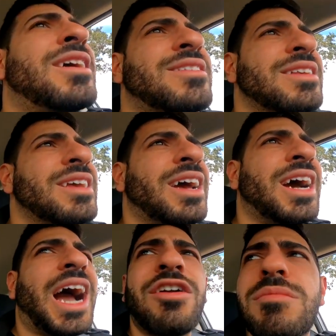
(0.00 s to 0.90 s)
Cause
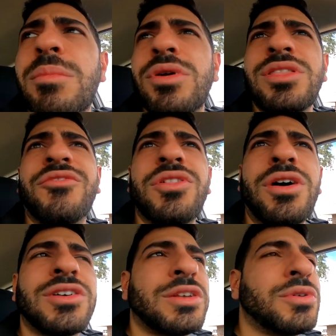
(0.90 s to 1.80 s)
I remember in the
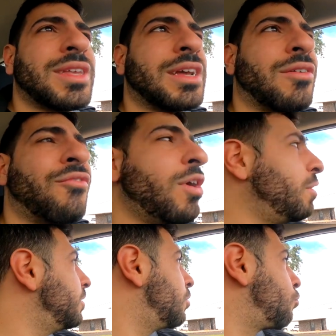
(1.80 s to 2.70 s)
vlogs, it was like a
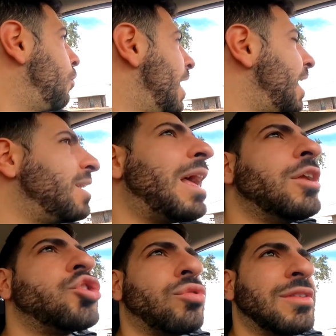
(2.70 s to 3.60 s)
very grand
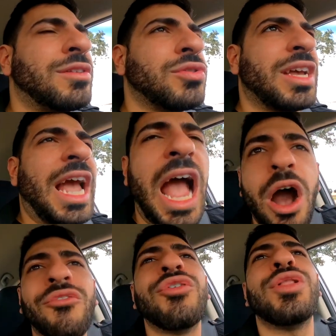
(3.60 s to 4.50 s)
entrance. It was like
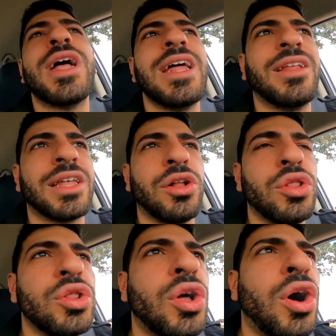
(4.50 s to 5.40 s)
Alphaland and like a
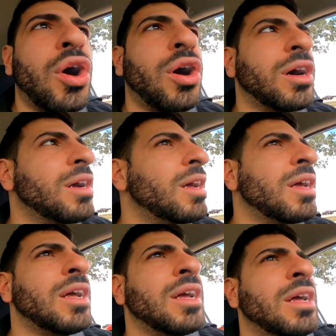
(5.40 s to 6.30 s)
long,
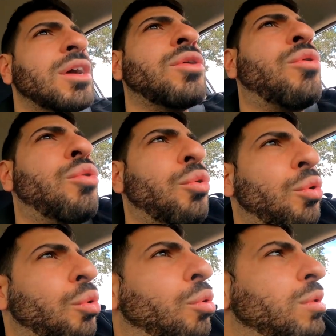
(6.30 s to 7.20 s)

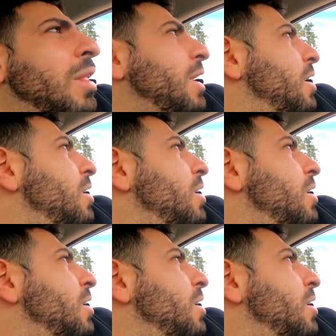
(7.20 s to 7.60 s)
cool, like